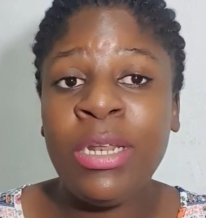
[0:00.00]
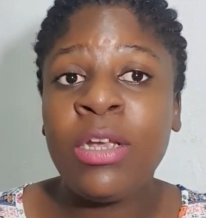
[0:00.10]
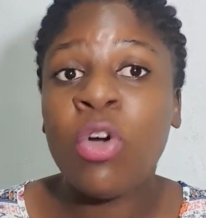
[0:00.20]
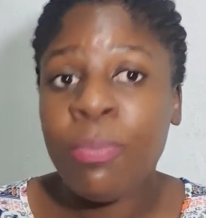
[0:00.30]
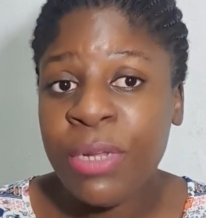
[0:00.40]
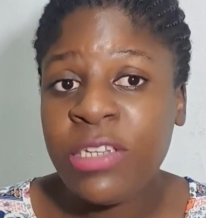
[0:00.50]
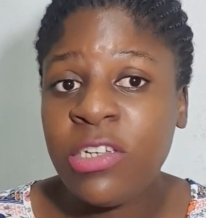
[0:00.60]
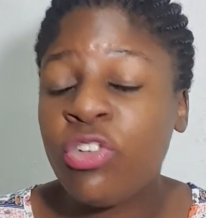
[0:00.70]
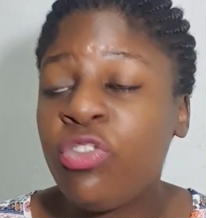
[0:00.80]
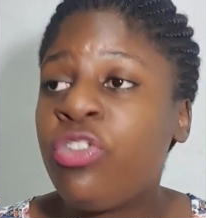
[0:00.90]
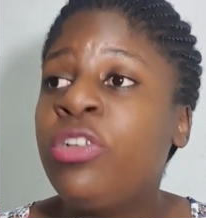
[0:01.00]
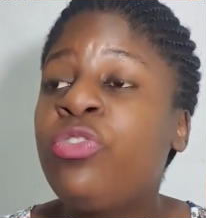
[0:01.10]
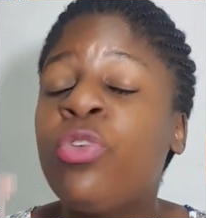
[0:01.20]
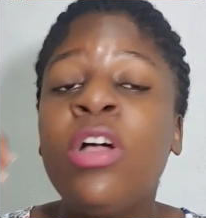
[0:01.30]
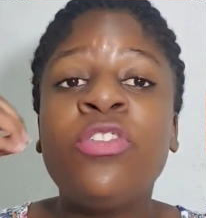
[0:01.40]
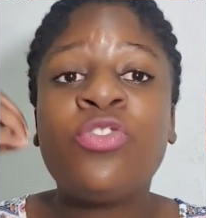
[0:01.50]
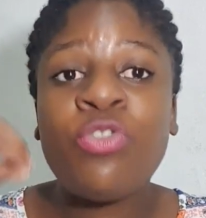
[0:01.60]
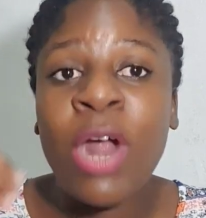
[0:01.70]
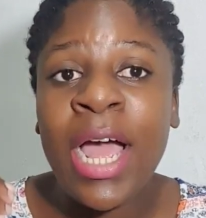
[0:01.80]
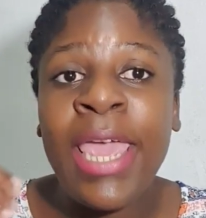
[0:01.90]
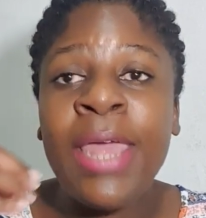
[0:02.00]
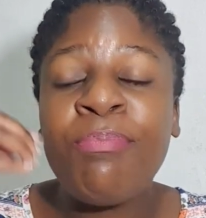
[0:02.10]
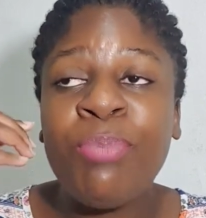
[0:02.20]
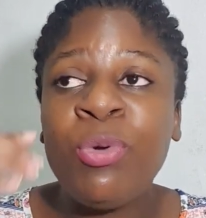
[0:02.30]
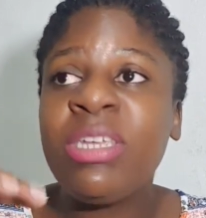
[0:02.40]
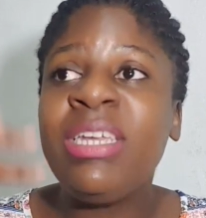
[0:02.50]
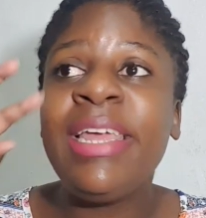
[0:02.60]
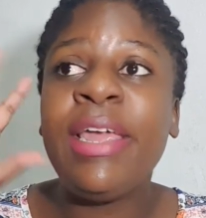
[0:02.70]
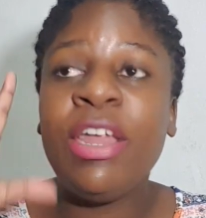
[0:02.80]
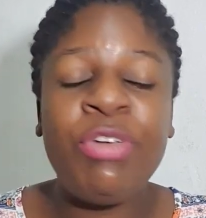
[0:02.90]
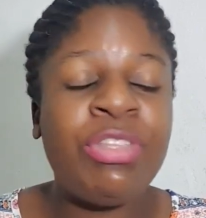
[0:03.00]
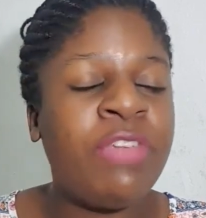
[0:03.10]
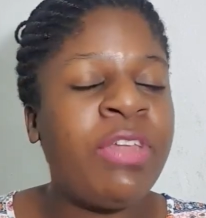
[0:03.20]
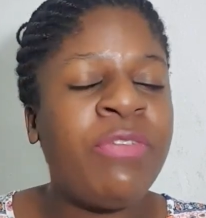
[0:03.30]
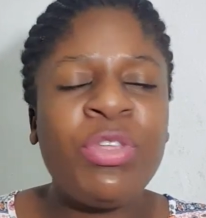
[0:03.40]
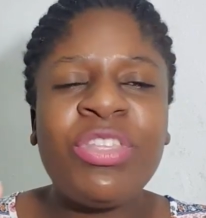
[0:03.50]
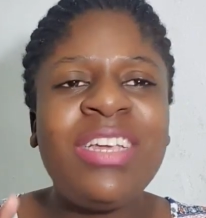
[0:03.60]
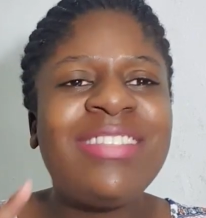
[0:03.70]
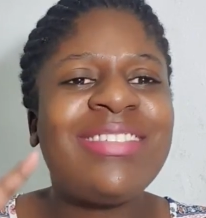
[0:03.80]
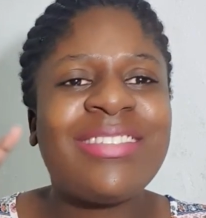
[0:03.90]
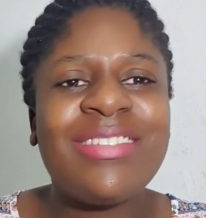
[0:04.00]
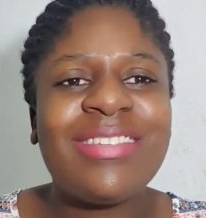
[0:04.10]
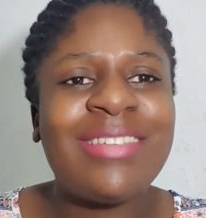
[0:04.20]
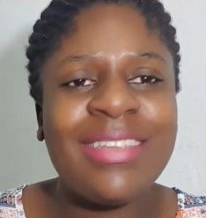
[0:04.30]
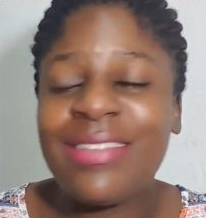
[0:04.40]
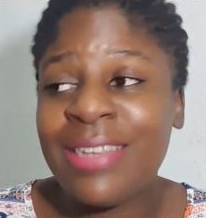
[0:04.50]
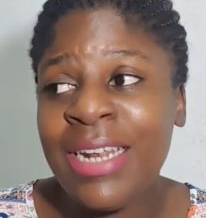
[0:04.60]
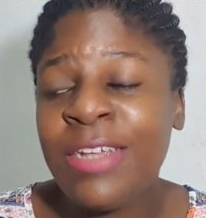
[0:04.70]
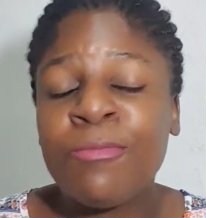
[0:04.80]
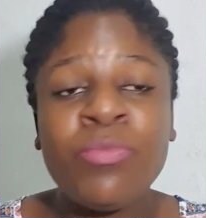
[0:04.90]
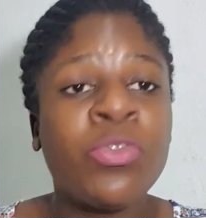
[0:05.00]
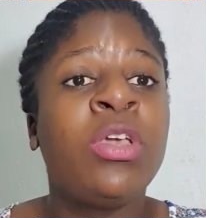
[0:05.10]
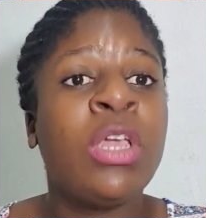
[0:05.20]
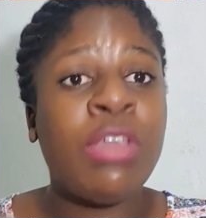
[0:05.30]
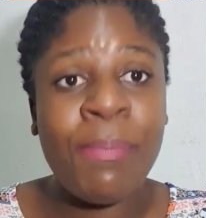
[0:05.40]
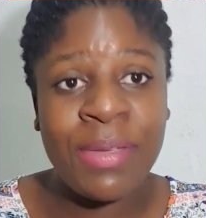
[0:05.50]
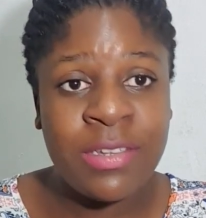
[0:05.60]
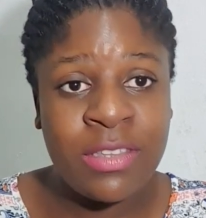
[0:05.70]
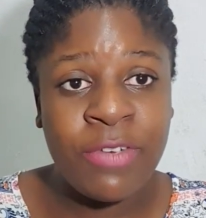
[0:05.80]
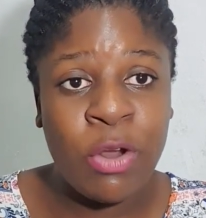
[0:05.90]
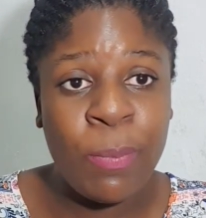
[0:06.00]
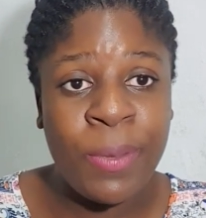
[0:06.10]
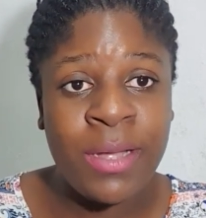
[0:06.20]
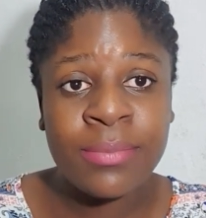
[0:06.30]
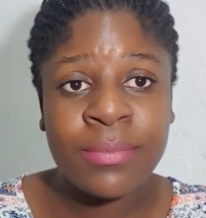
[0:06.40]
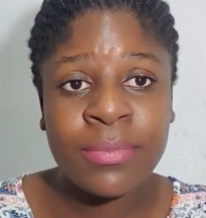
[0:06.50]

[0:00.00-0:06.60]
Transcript: competing. You need to try and put in everything. Even if you think it's silly, you're a business developer,